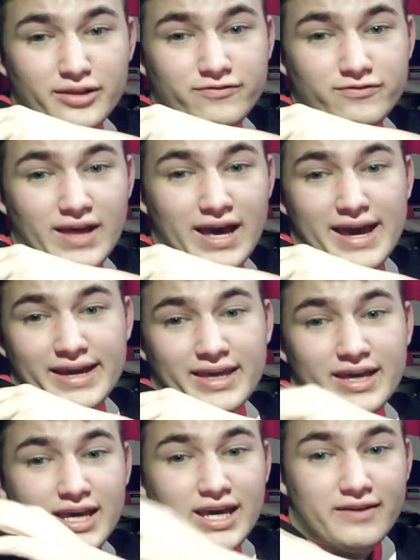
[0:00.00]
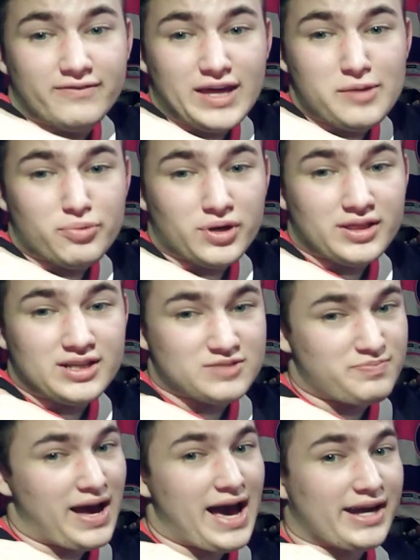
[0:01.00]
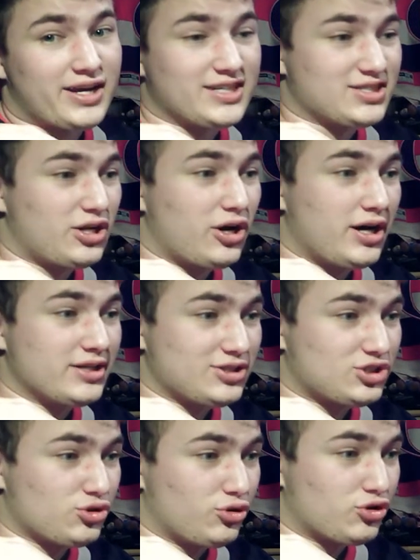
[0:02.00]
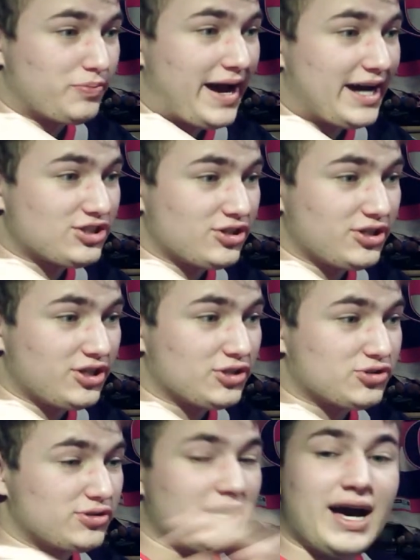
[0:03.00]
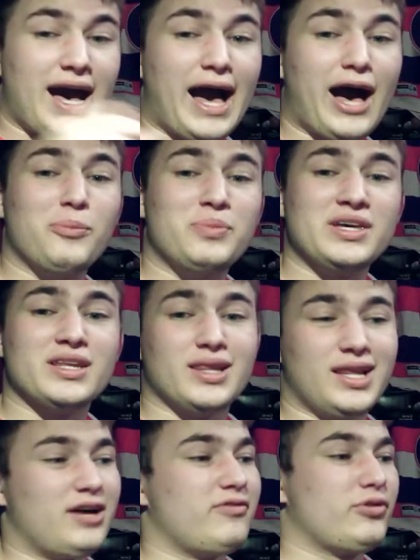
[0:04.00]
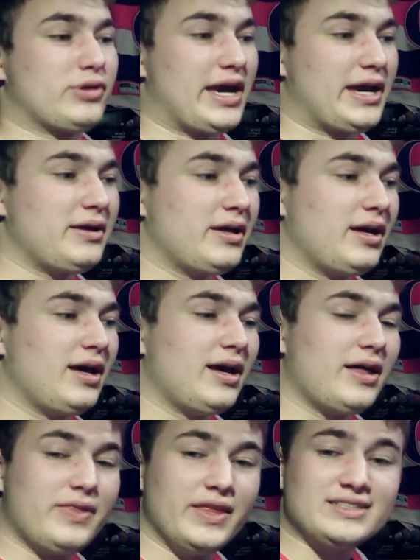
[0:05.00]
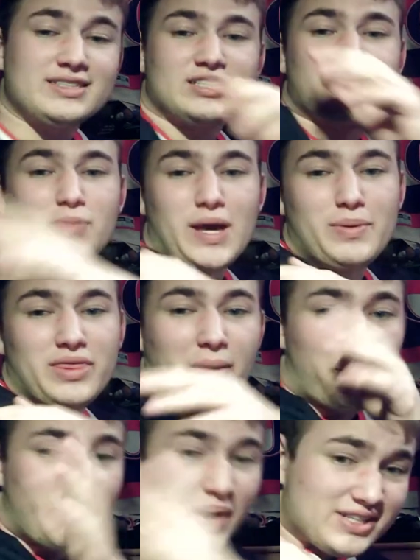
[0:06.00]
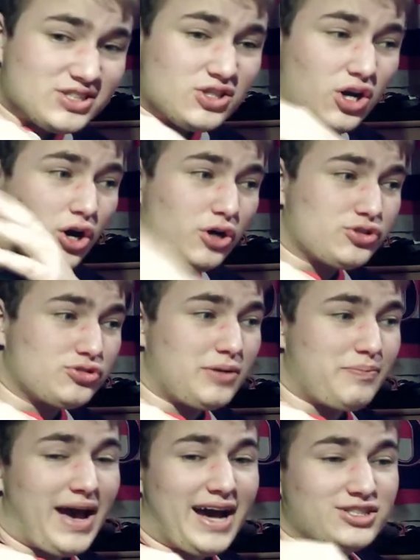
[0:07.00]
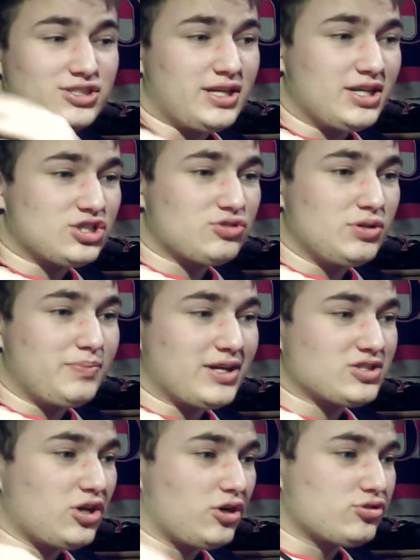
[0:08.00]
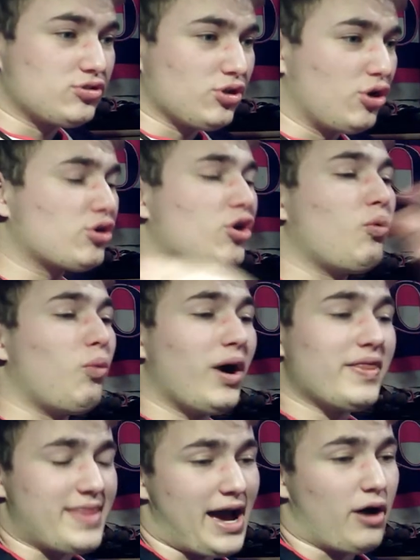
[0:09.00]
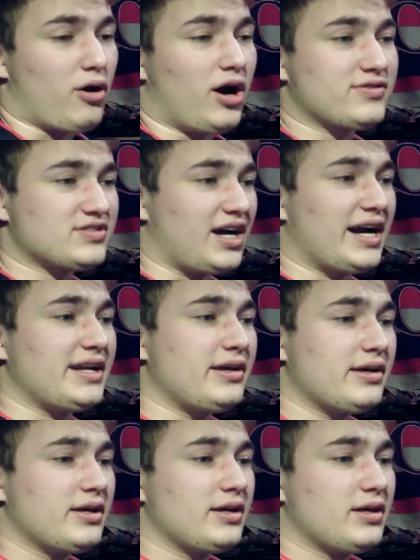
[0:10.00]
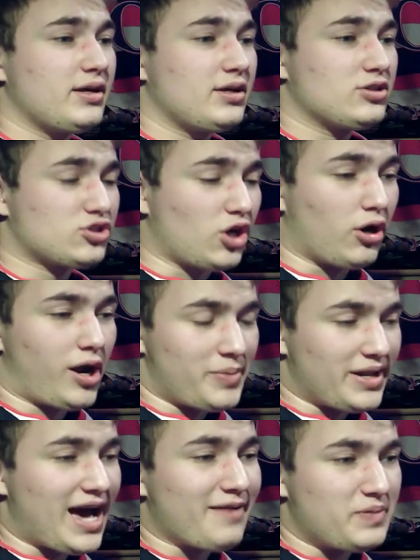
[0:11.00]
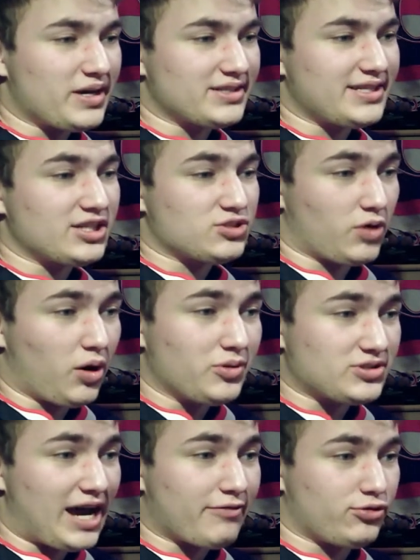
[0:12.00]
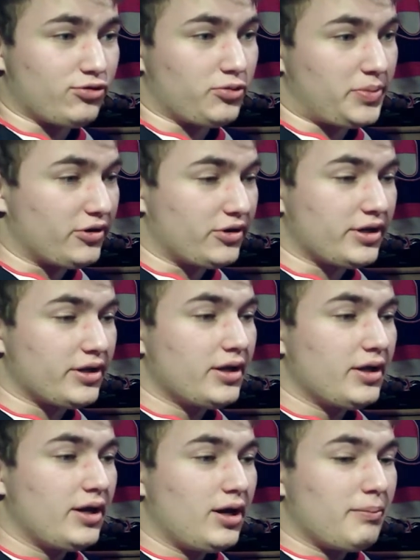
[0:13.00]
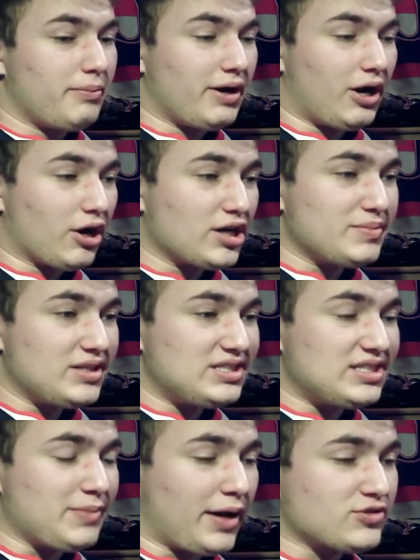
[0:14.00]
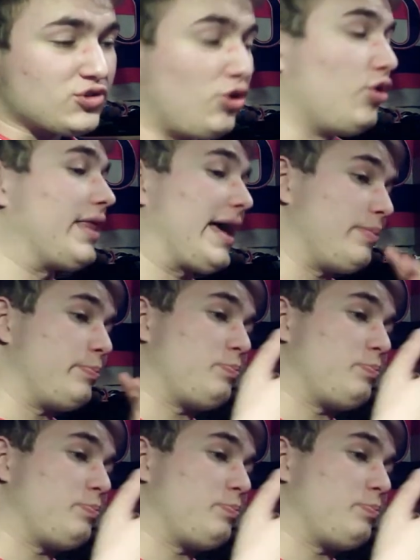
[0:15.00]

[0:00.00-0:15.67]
flag. If they bring this back as a shoulder patch on the alternate, I'll be in love, okay? This is maybe the best alternate patch in history, best alternate logo. What now? Offside? Sorry, I've been half paying attention. We're almost halfway through the period. But Artem Anisimov's goal that